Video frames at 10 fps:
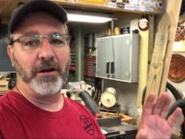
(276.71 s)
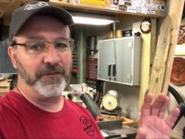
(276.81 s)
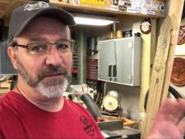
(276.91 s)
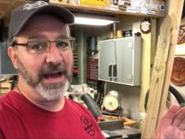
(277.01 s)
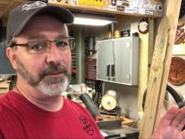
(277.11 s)

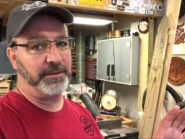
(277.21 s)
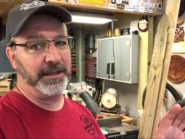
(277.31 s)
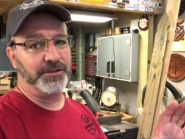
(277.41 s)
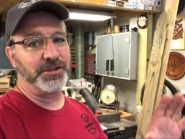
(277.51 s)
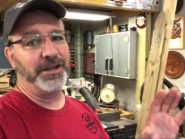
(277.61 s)
on fountain
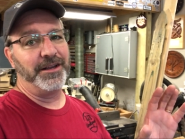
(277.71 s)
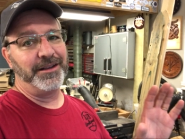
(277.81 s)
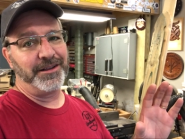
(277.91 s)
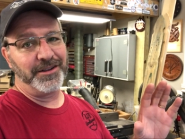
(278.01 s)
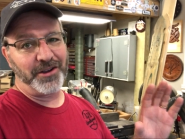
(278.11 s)
pens
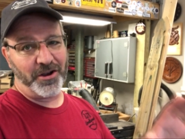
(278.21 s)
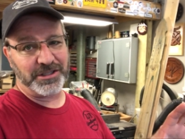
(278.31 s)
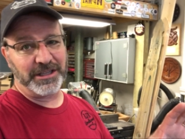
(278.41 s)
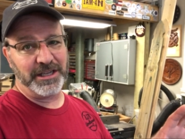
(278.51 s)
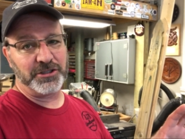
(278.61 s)

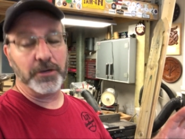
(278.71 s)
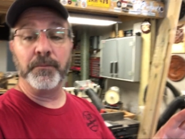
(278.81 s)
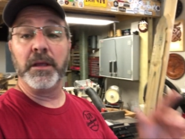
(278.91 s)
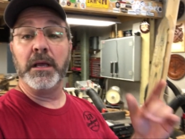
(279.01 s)
causing the issue.